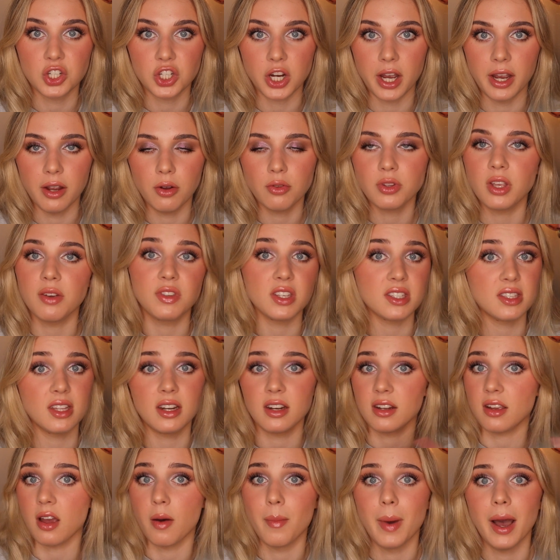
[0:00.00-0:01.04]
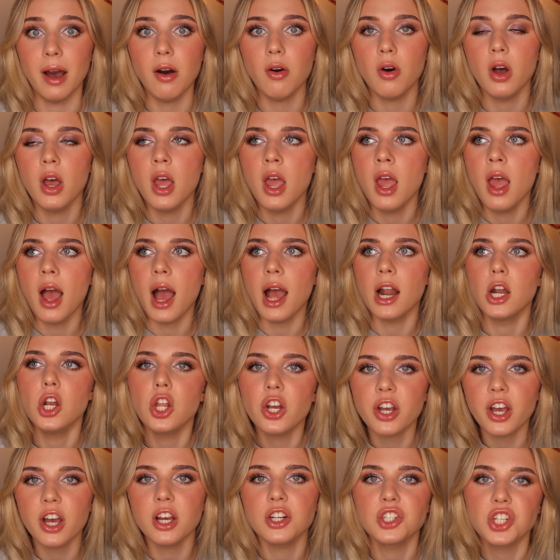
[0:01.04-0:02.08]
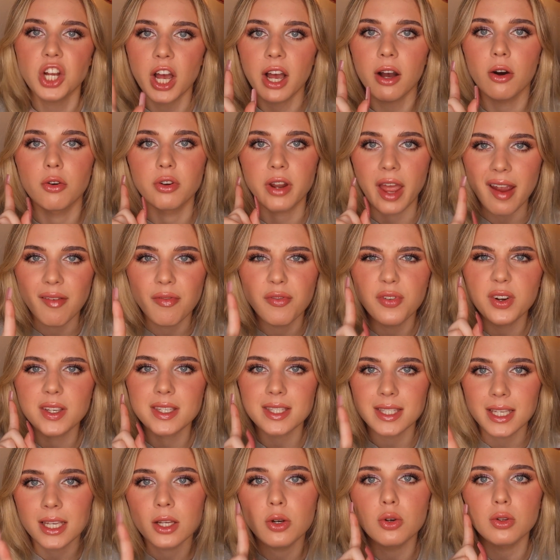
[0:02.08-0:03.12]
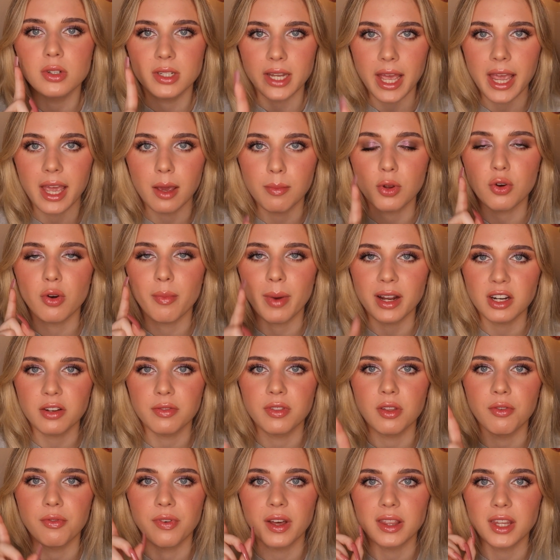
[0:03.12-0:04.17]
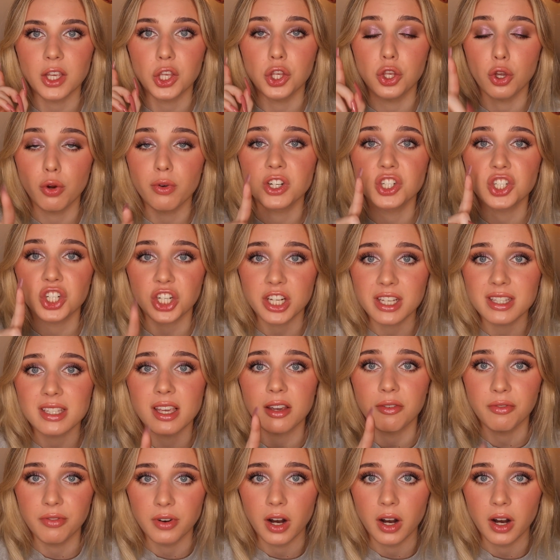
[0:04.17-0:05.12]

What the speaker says: child, if this didn't come out, and look at her child every single day and be reminded of the fact that you're a cheating.